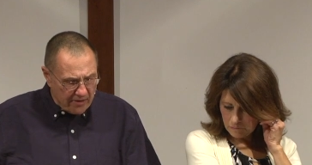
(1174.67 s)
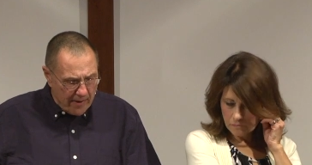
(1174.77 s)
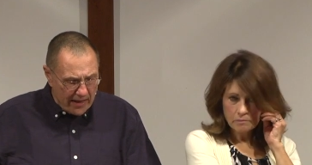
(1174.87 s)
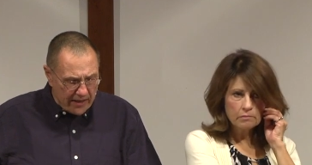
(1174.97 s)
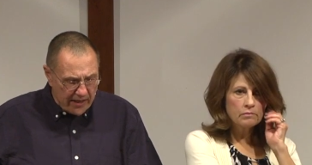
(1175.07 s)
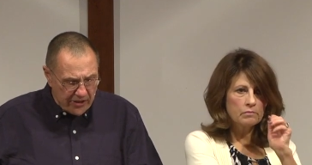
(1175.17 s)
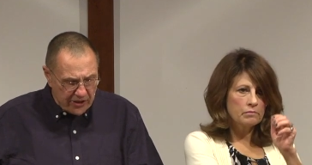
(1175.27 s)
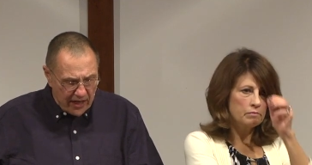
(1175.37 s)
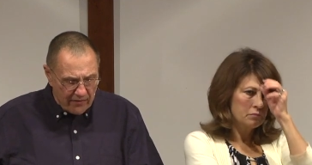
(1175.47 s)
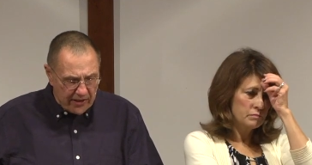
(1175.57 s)
Speaker 1: commanded
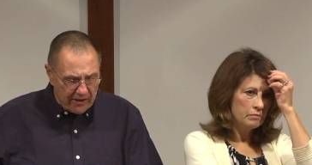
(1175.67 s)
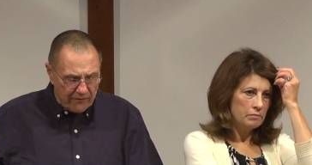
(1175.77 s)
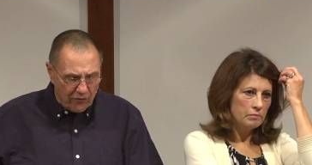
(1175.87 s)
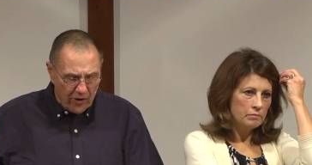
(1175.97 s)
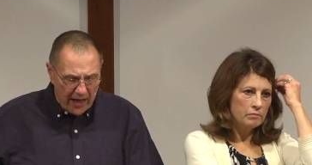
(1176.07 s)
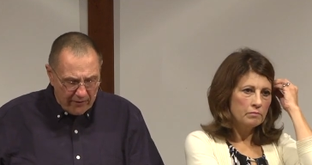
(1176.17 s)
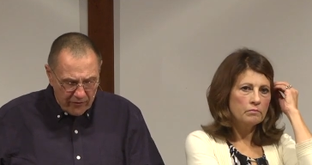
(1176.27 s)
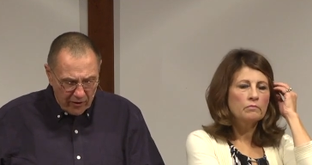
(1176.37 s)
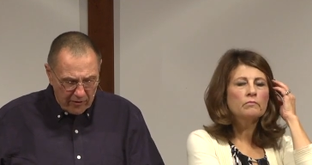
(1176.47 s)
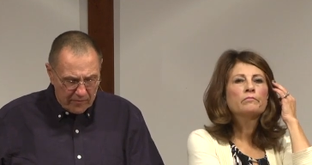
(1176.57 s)
his covenant
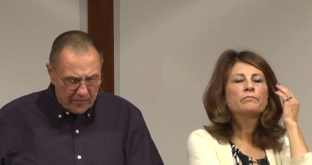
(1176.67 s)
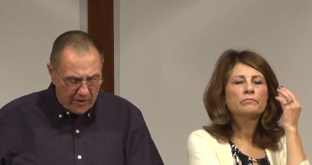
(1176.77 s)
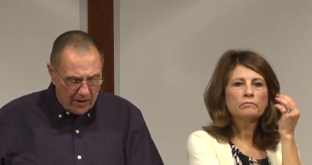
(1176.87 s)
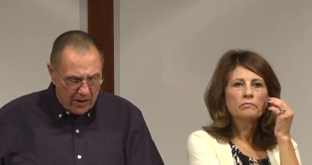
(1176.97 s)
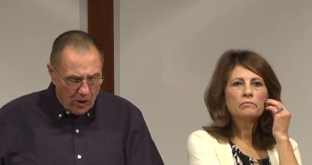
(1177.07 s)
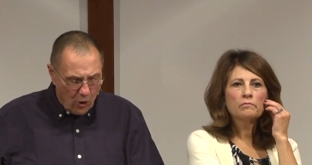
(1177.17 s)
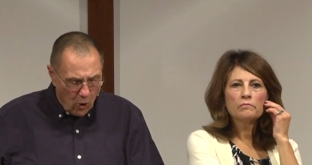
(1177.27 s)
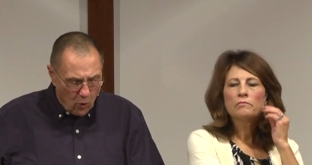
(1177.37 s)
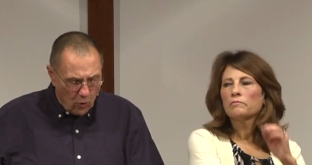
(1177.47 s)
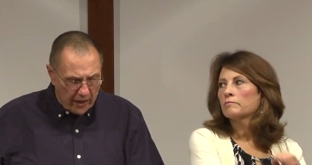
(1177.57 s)
forever.
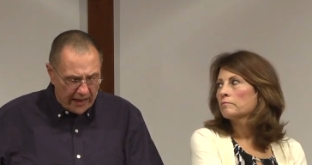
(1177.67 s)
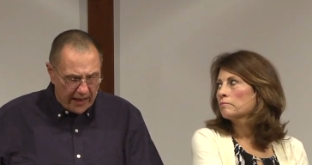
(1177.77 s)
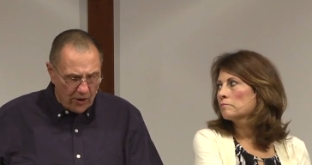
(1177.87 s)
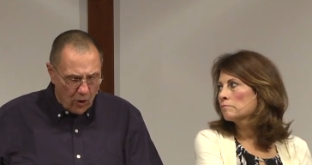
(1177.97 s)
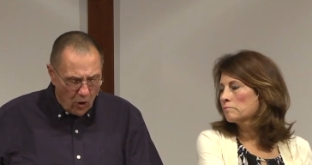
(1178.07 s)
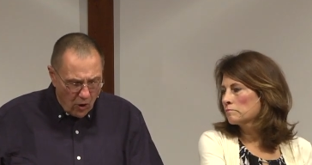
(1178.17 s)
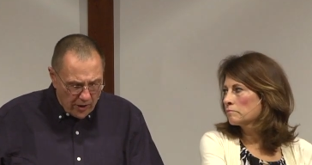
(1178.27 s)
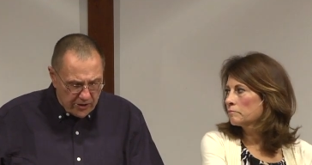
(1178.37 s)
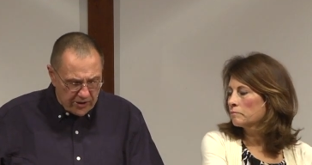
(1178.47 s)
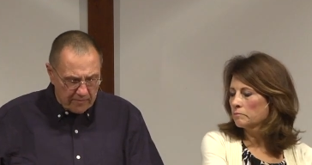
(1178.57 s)
Holy and
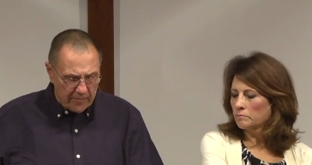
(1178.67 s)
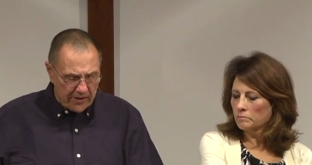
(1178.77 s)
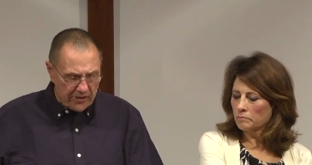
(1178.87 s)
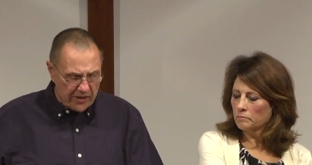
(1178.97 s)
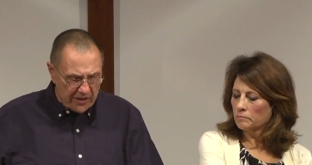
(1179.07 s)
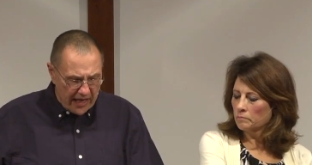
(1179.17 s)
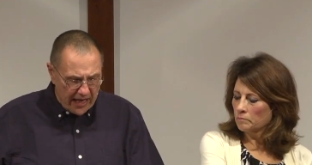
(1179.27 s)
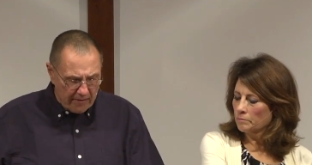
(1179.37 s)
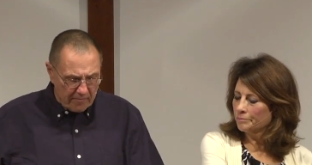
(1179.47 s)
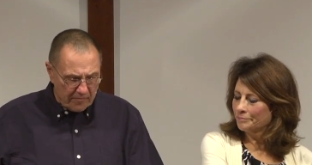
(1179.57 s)
awesome is his
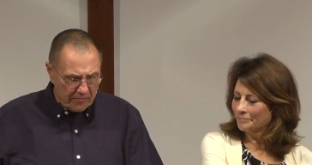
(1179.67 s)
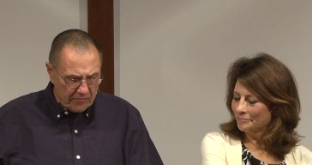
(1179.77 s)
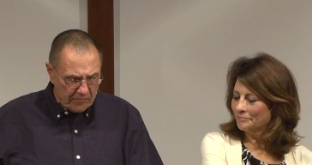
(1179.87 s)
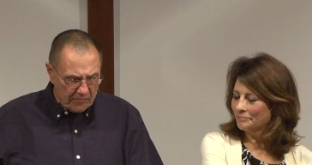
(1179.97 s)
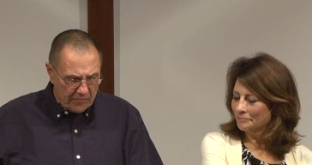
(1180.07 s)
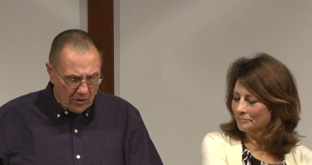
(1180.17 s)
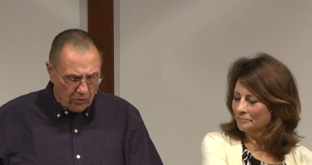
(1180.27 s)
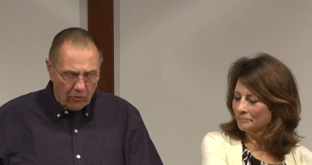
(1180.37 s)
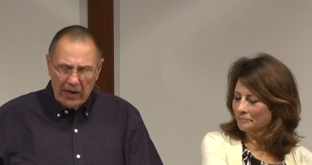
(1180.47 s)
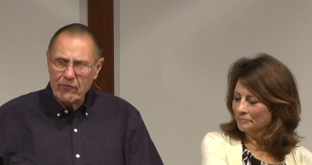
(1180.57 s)
name.
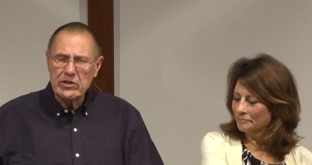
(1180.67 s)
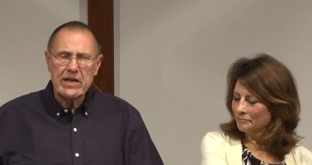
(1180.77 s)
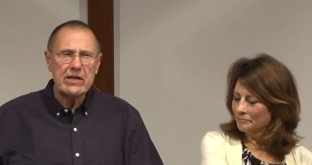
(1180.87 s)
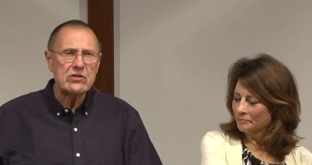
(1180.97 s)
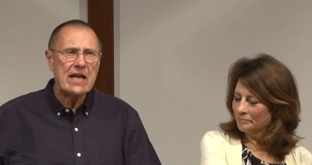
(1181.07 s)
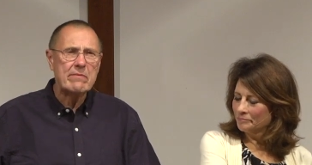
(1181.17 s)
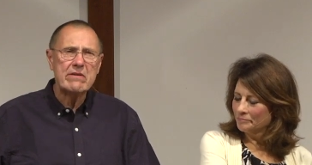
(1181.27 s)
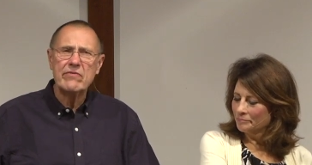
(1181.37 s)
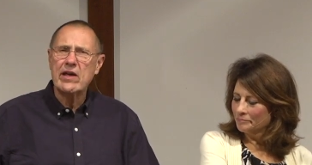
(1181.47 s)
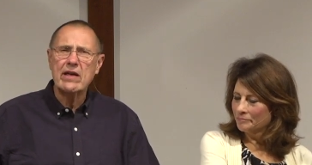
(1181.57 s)
We don't ever take his name
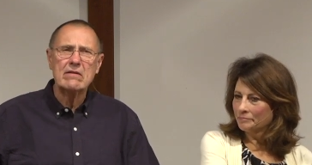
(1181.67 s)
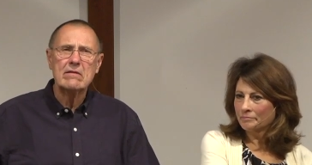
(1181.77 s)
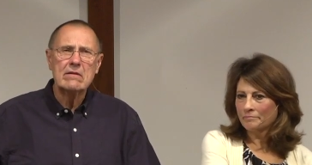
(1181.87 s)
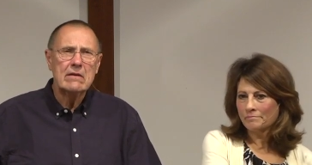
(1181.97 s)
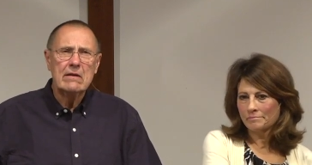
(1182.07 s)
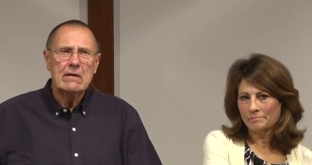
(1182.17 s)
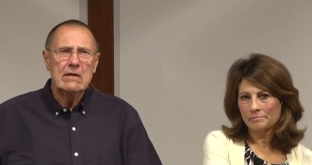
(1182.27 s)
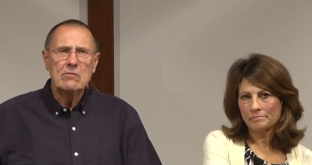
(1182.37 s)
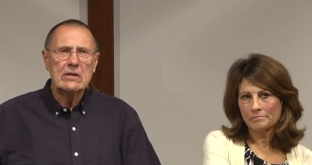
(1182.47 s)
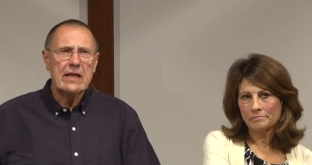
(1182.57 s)
in vain.
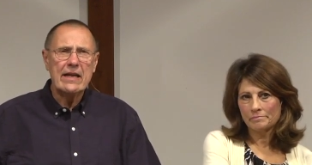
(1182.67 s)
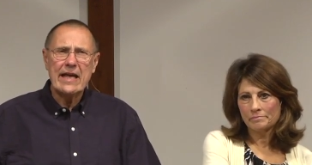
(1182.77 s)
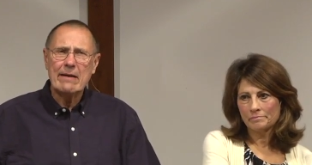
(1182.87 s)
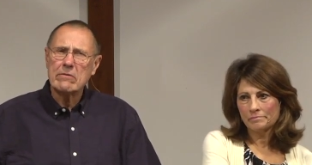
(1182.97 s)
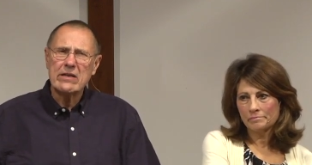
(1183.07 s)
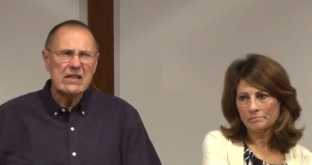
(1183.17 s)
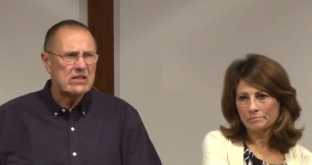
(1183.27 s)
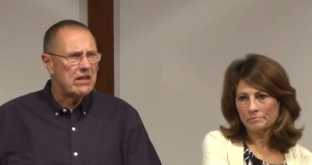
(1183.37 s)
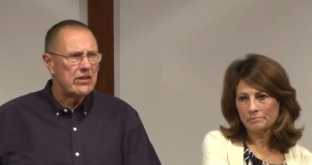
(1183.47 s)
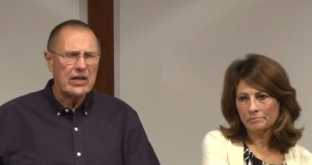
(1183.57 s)
When that hammer
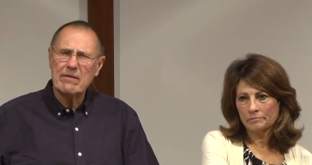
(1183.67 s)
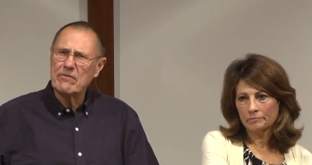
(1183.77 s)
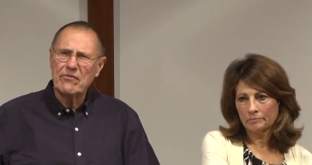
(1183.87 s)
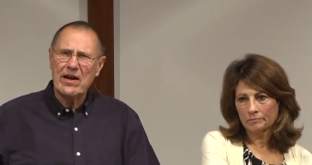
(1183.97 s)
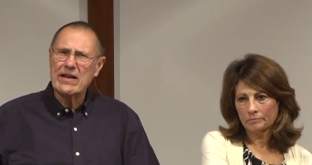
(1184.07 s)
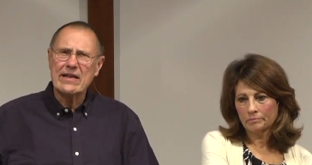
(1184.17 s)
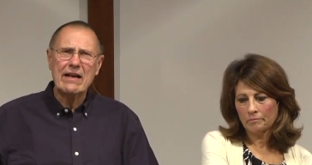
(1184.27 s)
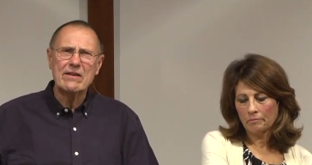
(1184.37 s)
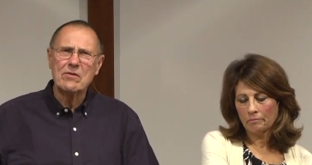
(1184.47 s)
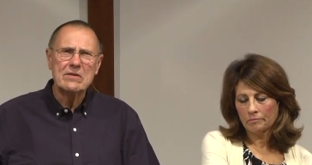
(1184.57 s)
hits the thumb, find
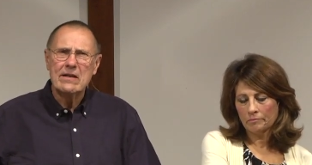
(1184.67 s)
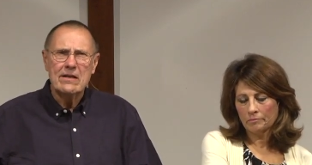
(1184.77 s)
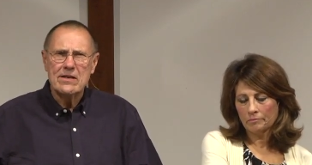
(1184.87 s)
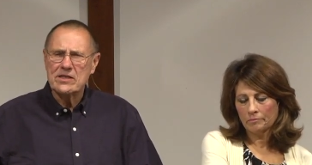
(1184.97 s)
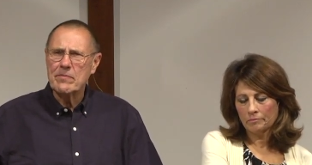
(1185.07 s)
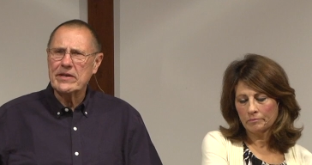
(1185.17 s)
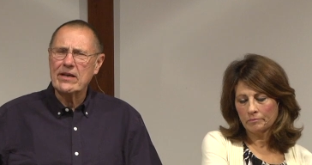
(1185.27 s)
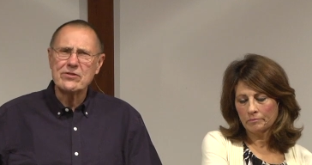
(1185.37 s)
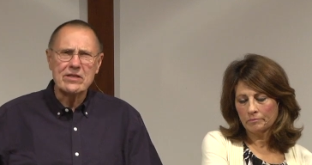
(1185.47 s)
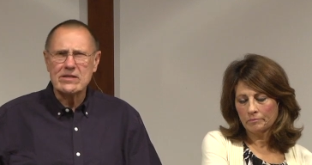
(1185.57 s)
out something
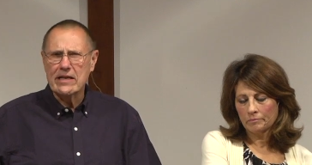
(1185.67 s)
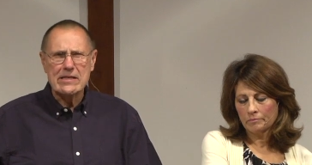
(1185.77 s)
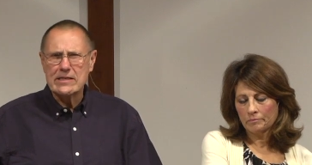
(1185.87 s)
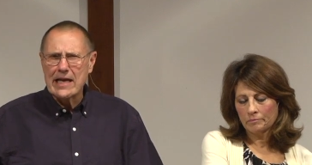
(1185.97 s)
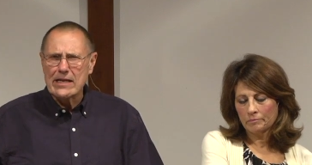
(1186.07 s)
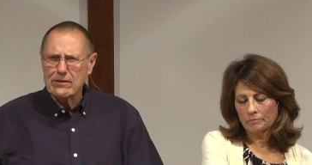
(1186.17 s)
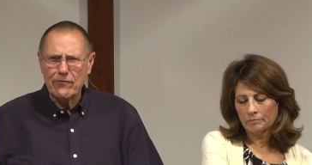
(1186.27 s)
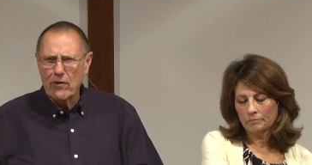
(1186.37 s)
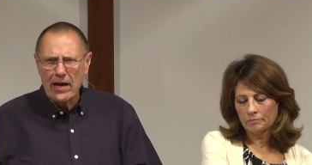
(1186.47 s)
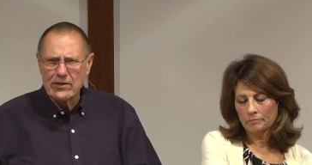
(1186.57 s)
else to say,
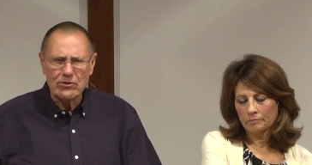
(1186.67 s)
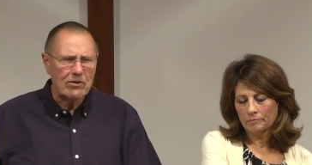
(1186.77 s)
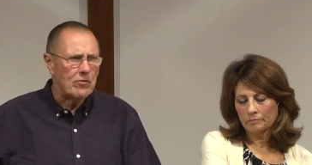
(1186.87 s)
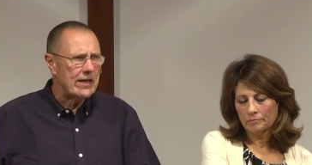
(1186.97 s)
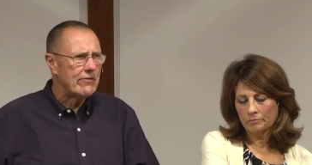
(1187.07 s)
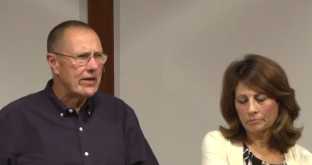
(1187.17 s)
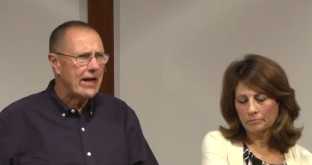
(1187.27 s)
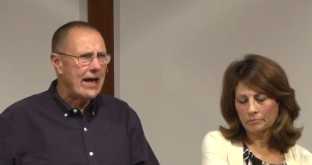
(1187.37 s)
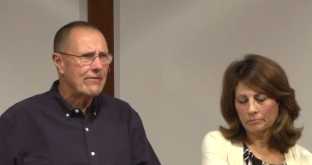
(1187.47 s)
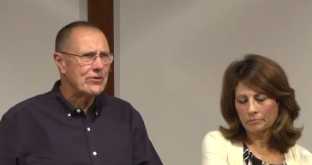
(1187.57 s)
sassafras or whatever you
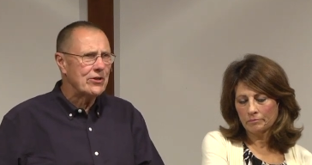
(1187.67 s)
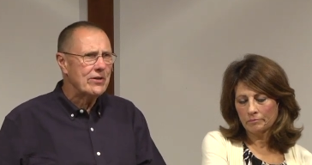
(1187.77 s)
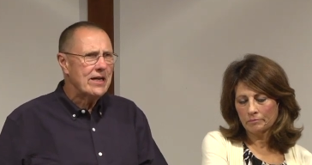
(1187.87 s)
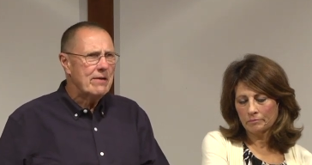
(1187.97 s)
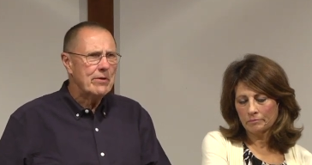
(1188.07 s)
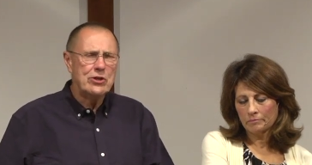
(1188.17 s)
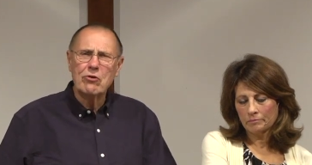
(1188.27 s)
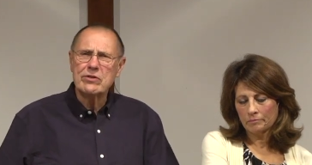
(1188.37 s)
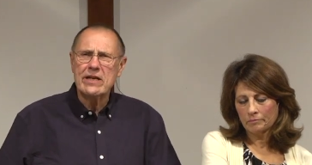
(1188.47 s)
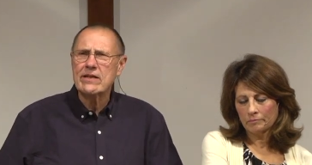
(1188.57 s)
have to, but
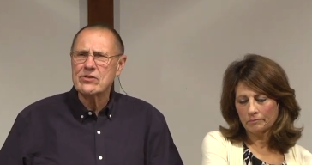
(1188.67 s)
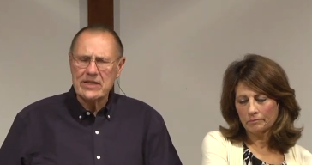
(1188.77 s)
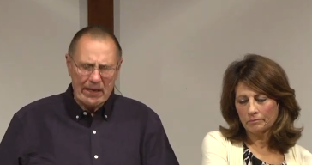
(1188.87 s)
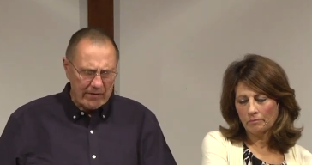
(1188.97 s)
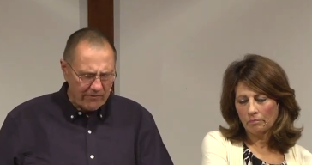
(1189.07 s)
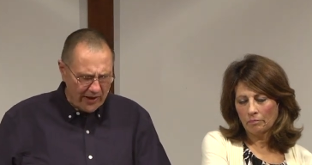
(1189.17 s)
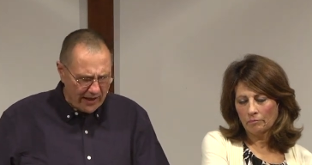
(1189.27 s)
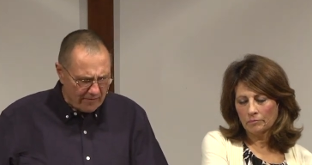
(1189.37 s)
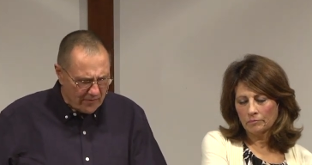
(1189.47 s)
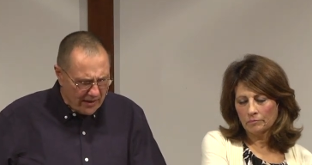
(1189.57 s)
don't take his name in
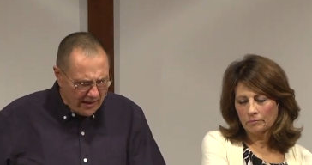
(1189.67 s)
vain.